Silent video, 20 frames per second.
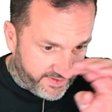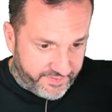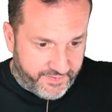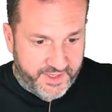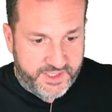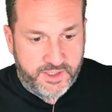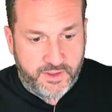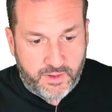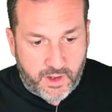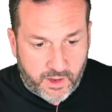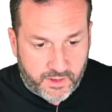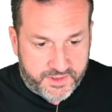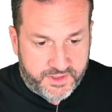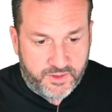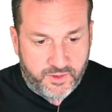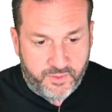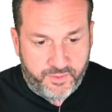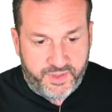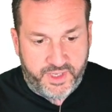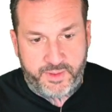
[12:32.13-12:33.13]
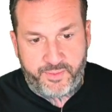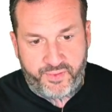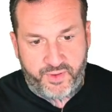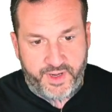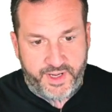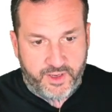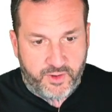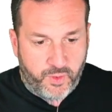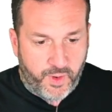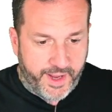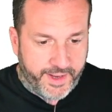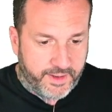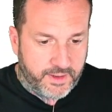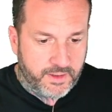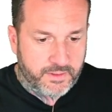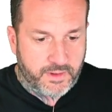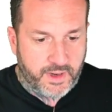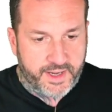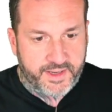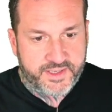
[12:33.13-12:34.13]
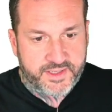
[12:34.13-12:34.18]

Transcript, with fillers: this will also be pretty quick, right?